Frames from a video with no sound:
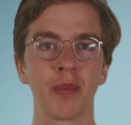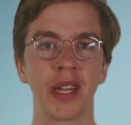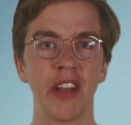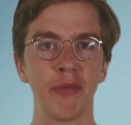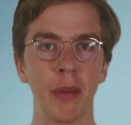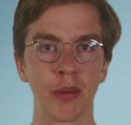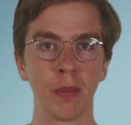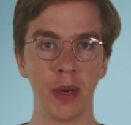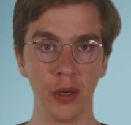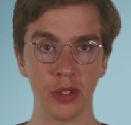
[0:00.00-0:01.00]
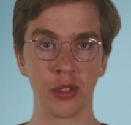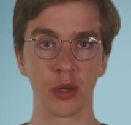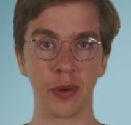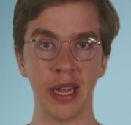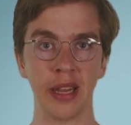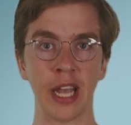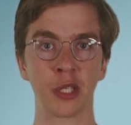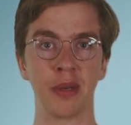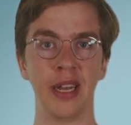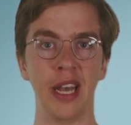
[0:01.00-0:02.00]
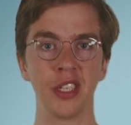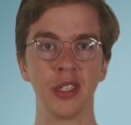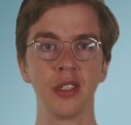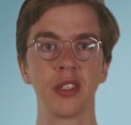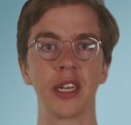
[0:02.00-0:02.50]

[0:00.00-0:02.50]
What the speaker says: that have been proposed to create explanations